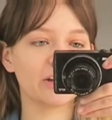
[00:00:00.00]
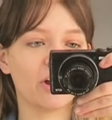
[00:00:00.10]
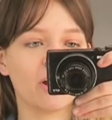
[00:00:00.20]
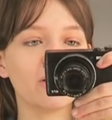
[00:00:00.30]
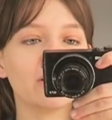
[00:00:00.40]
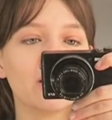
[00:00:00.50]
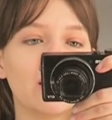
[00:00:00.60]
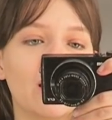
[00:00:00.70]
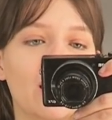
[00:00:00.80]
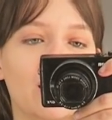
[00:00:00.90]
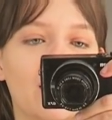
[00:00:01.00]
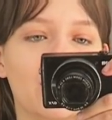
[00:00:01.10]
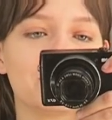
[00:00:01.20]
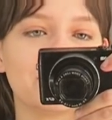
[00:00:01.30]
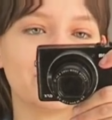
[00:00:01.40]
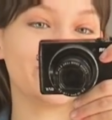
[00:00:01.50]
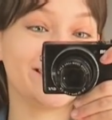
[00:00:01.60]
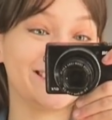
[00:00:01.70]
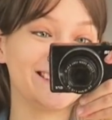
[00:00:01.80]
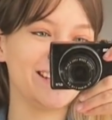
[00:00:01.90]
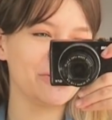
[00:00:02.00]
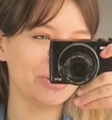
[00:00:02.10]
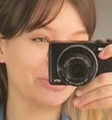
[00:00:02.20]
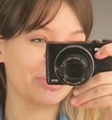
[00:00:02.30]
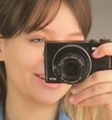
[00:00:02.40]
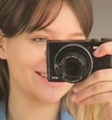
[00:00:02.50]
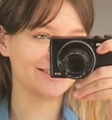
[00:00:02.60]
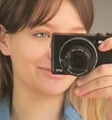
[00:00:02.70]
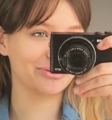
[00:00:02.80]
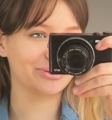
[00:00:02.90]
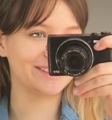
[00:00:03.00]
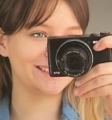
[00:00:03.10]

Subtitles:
got, which is sequin one, full